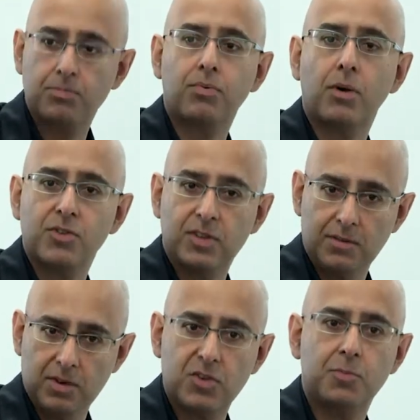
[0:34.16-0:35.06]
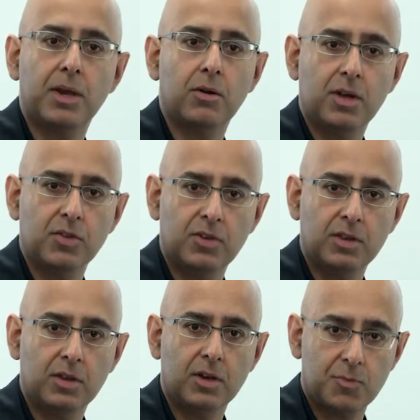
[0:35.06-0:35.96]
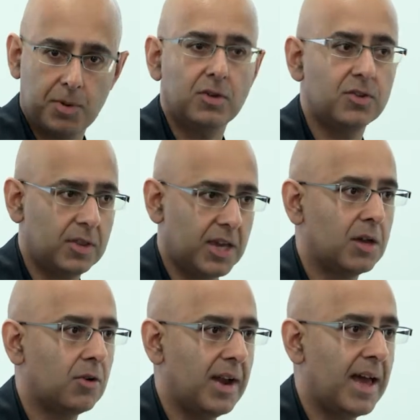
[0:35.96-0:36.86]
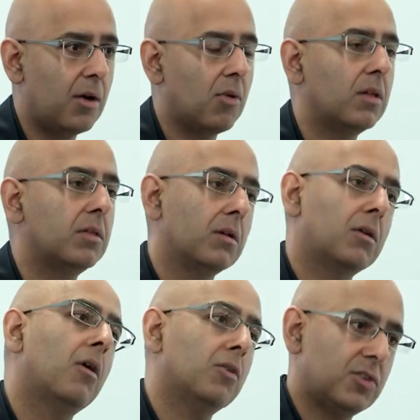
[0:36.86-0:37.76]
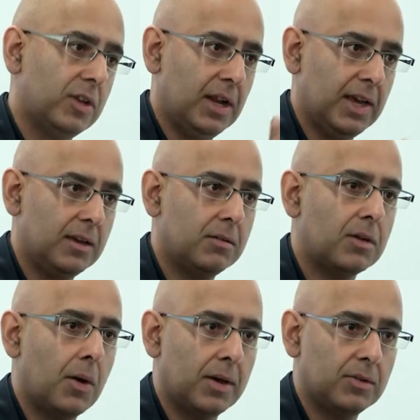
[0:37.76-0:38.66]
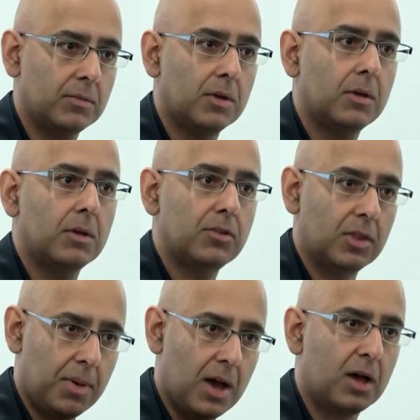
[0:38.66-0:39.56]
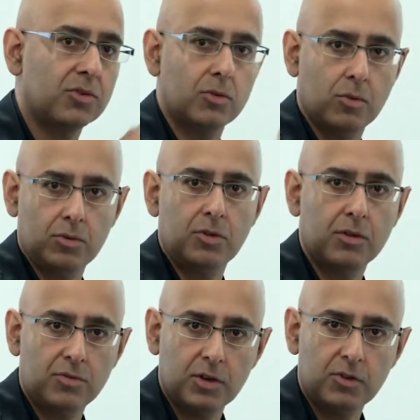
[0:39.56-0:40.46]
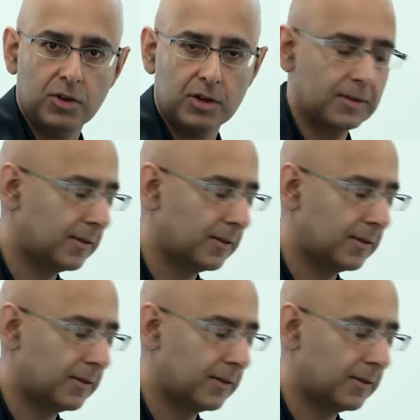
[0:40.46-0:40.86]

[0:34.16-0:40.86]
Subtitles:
positive experience in the here and now, rather than constantly going to the past or to the future.